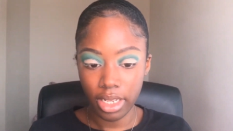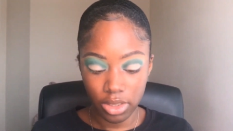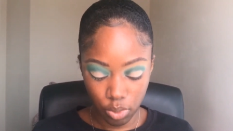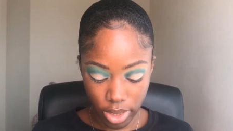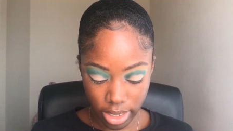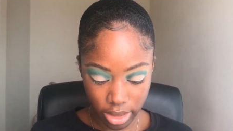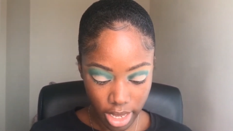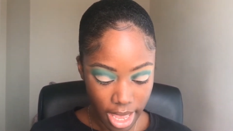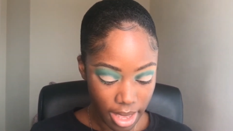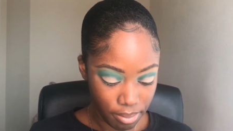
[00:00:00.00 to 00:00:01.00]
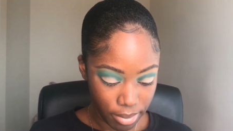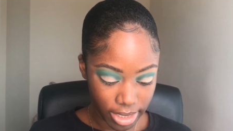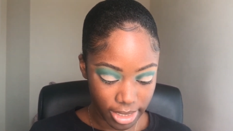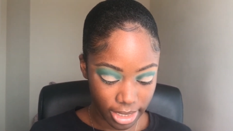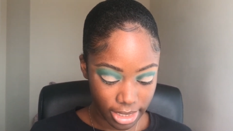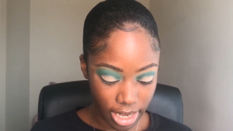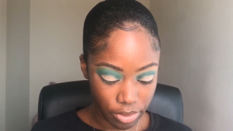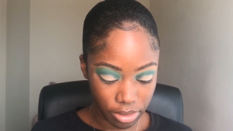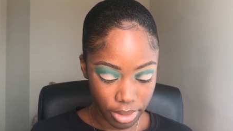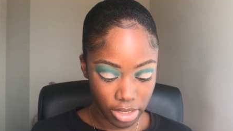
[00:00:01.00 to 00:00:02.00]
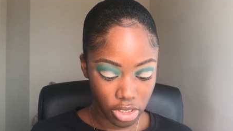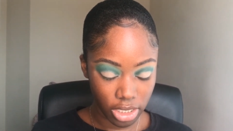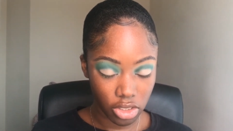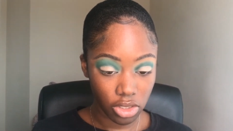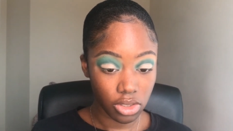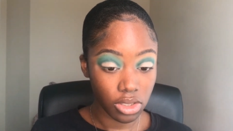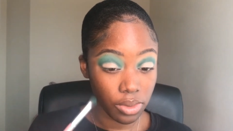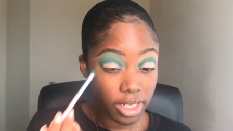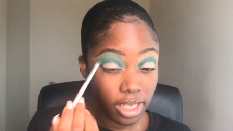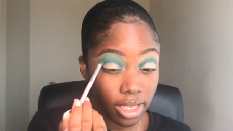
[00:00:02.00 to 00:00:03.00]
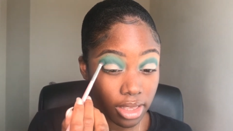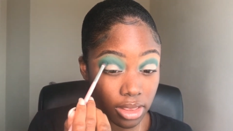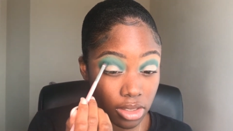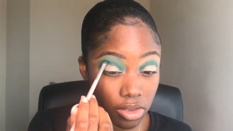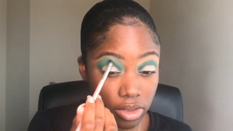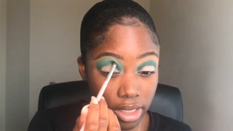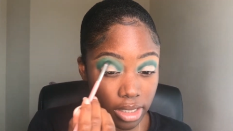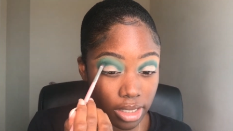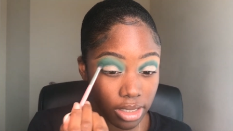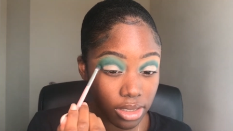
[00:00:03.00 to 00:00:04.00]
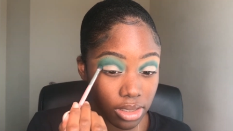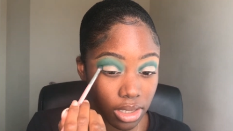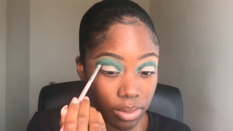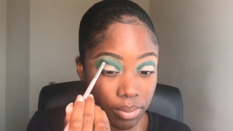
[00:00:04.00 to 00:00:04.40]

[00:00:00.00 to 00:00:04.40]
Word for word: as well, mixing that with Mary Jane just so the green is